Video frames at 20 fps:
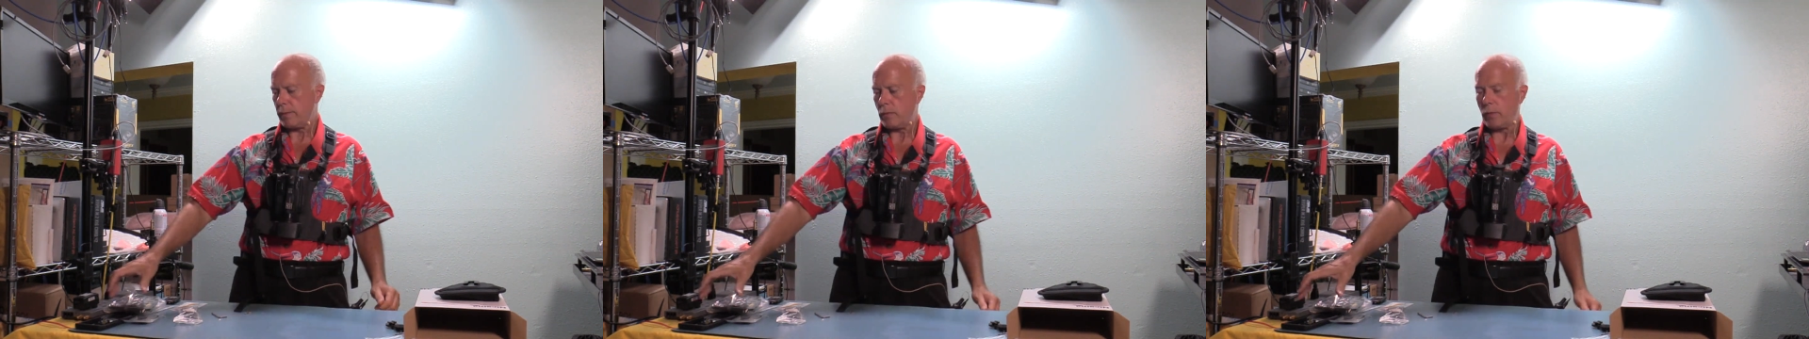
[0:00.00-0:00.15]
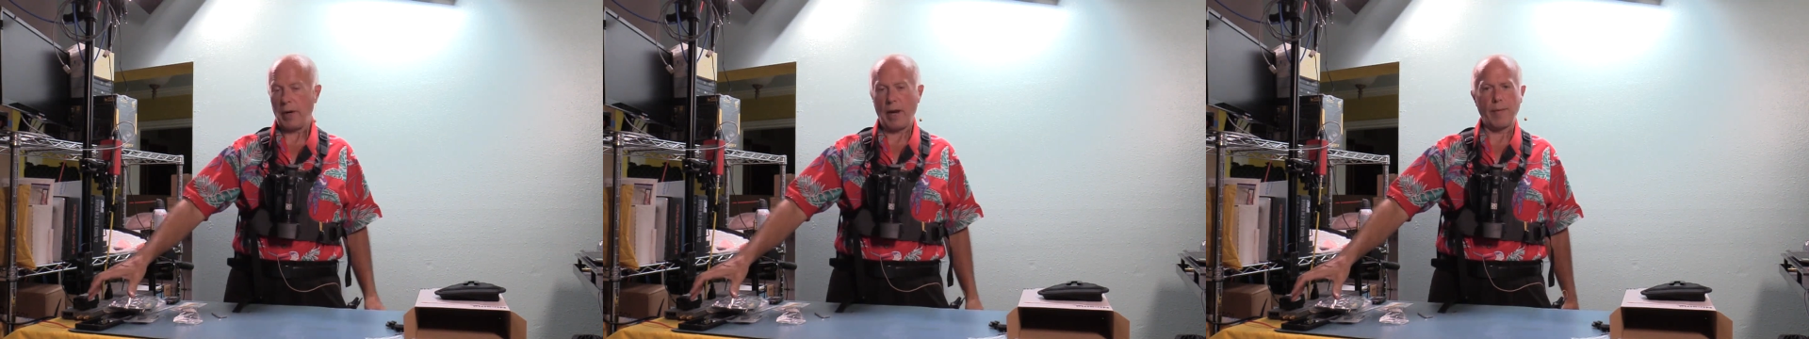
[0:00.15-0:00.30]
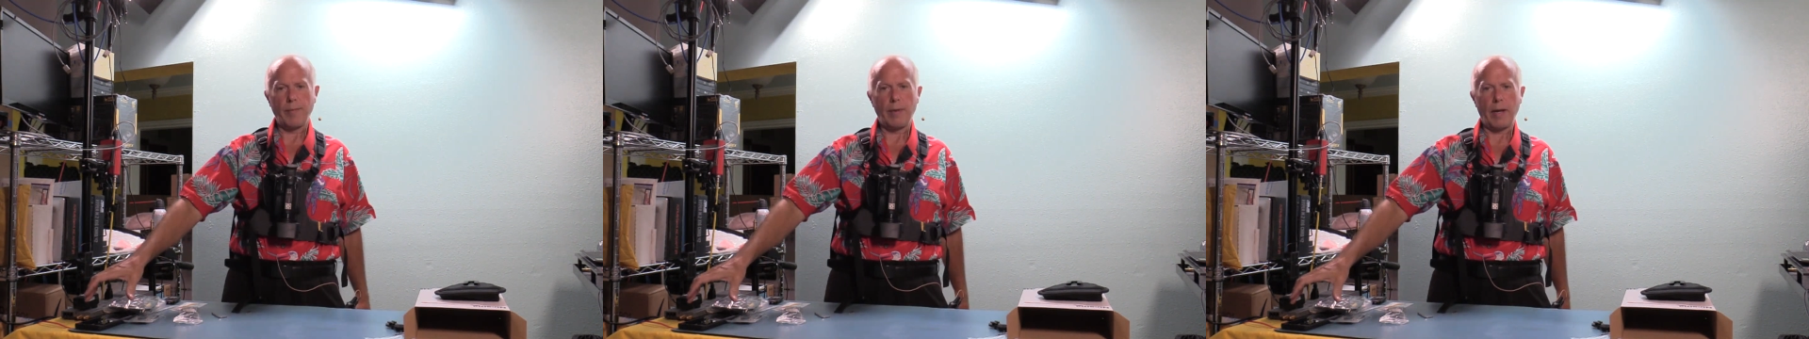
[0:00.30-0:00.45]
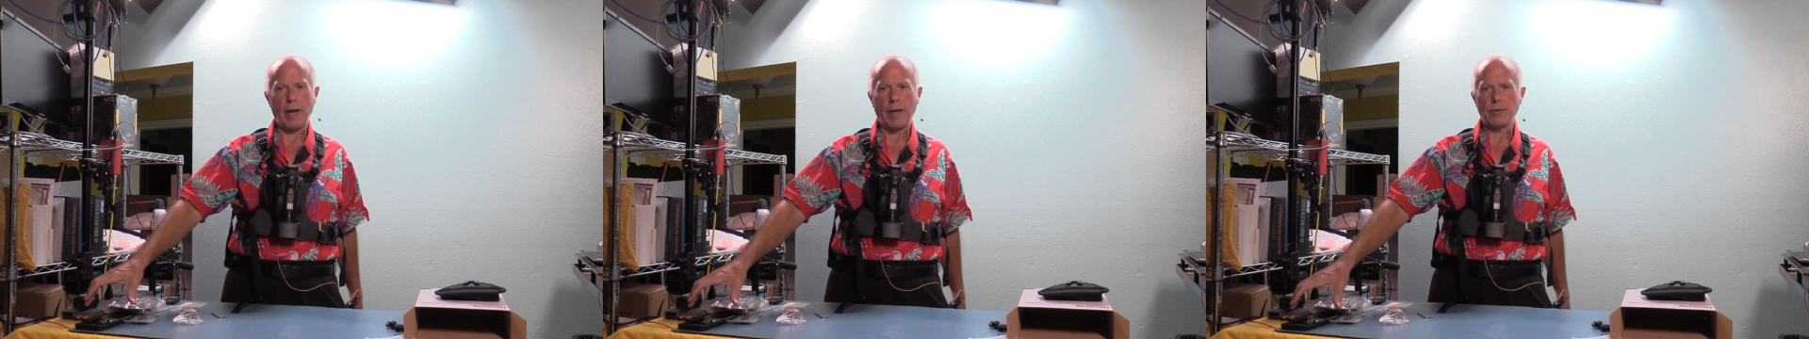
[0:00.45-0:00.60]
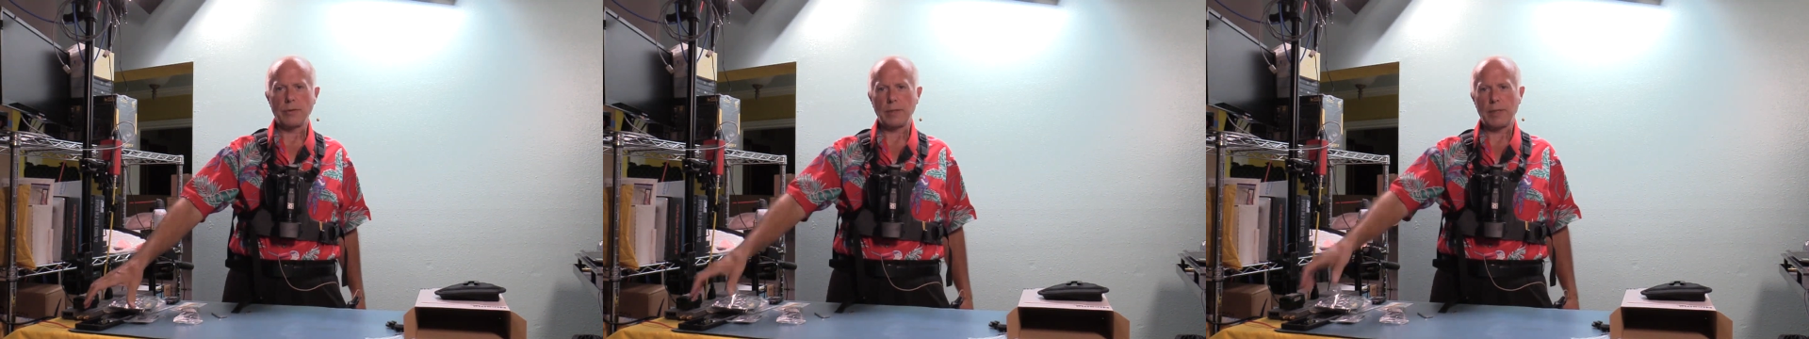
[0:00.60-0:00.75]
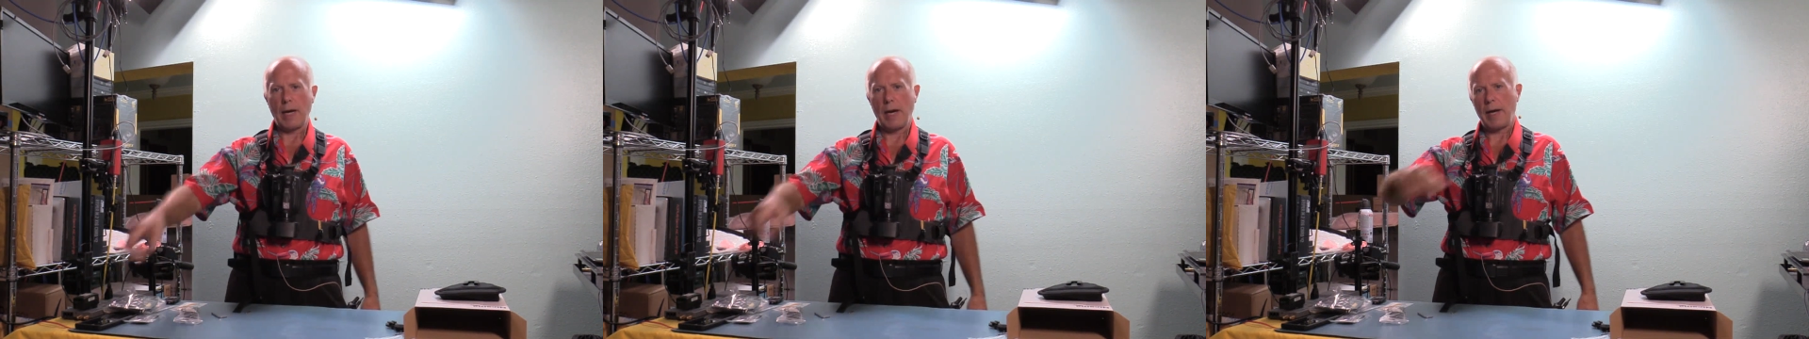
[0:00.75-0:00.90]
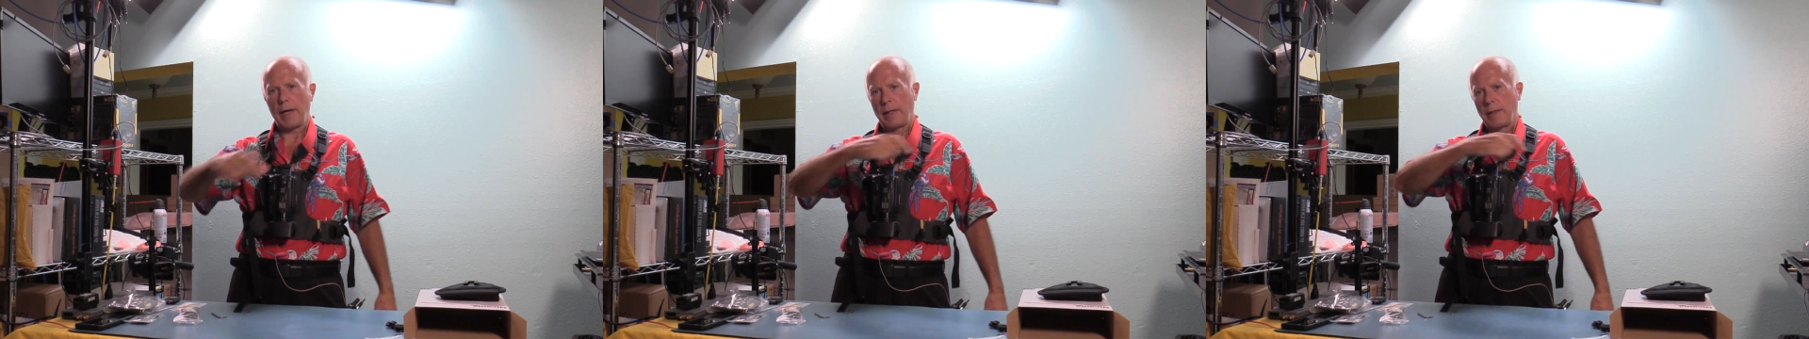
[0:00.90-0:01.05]
when I've been out
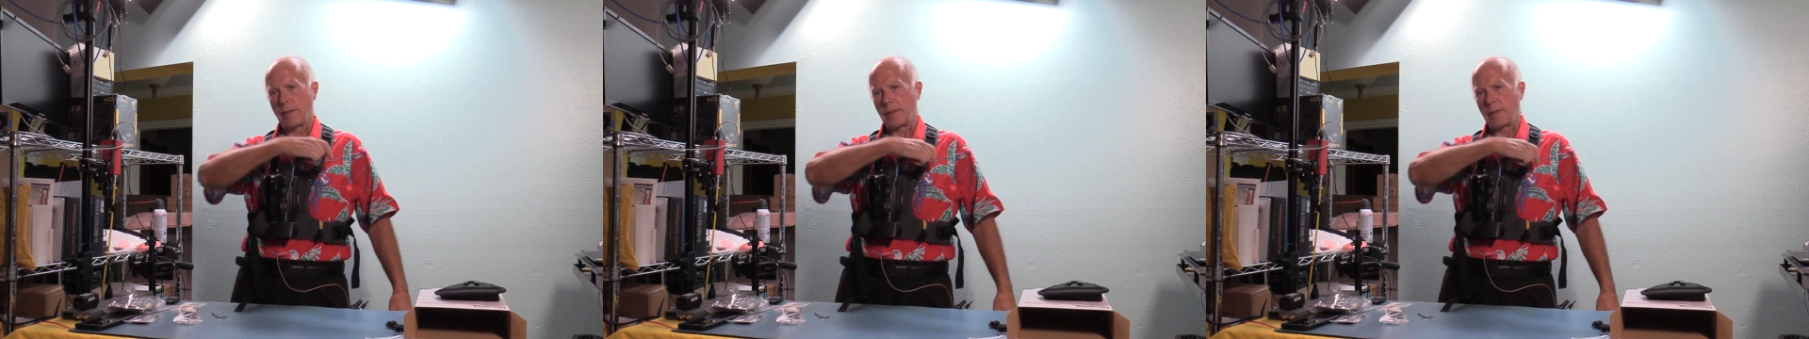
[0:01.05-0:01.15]
scouting,